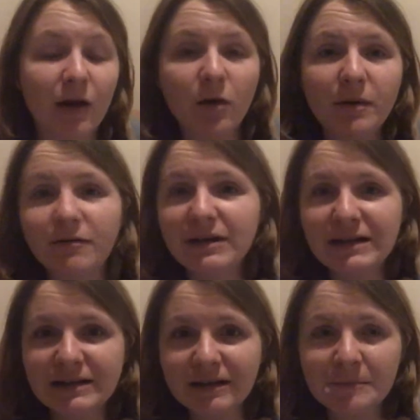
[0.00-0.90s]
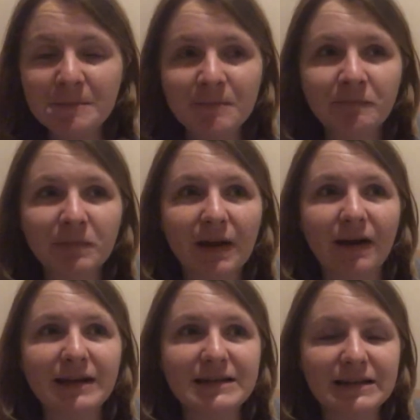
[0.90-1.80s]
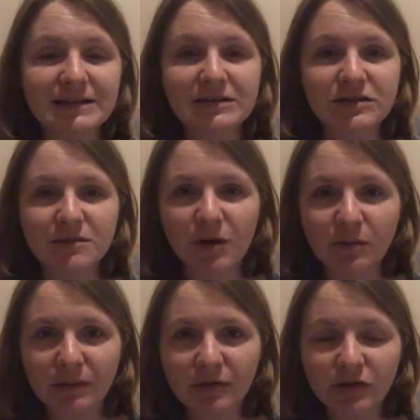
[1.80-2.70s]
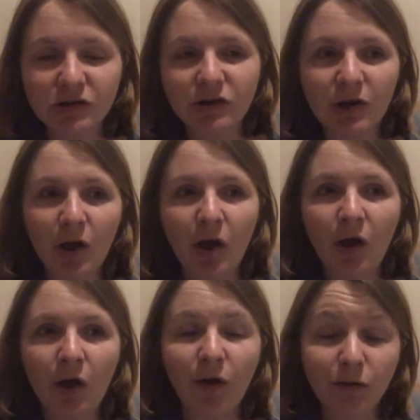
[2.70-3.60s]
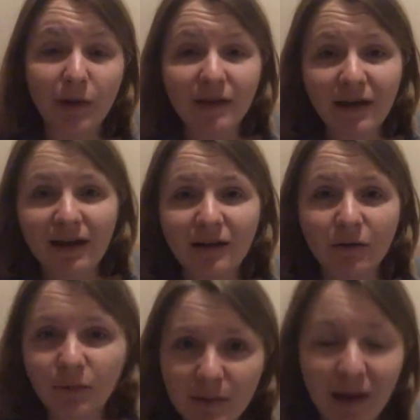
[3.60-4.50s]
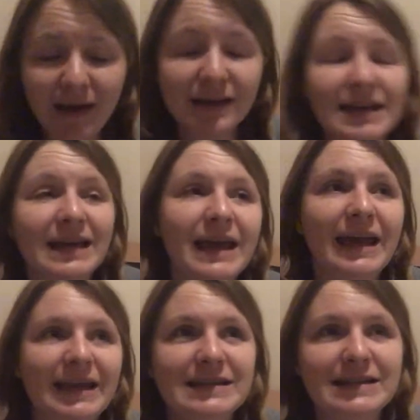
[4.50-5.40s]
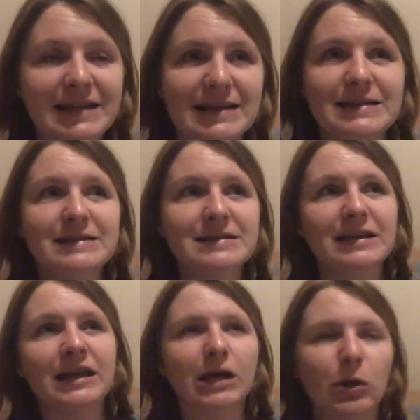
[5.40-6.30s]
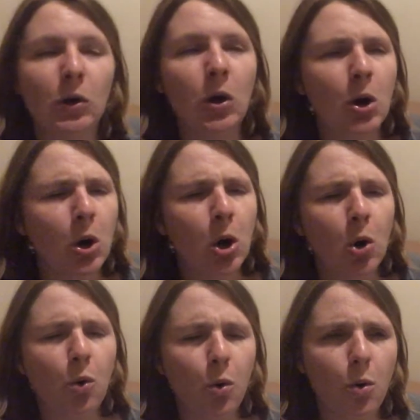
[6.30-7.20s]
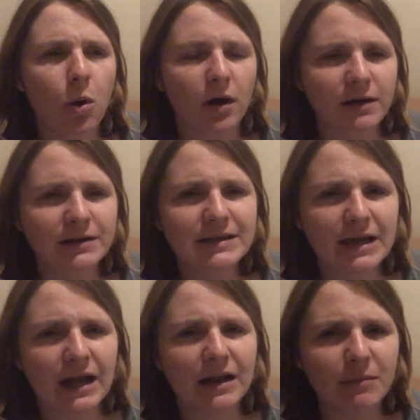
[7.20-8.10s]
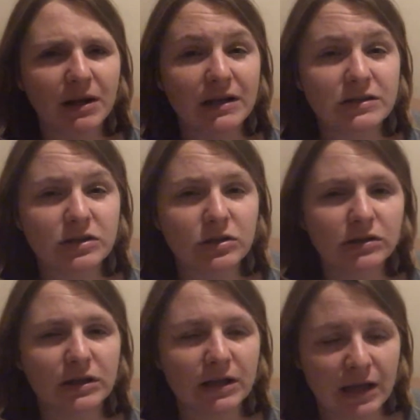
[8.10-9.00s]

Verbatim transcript: I got a bit of reading done. I did listen to The Mulberry Bush on the way there and on the way back. It is, whew, getting political,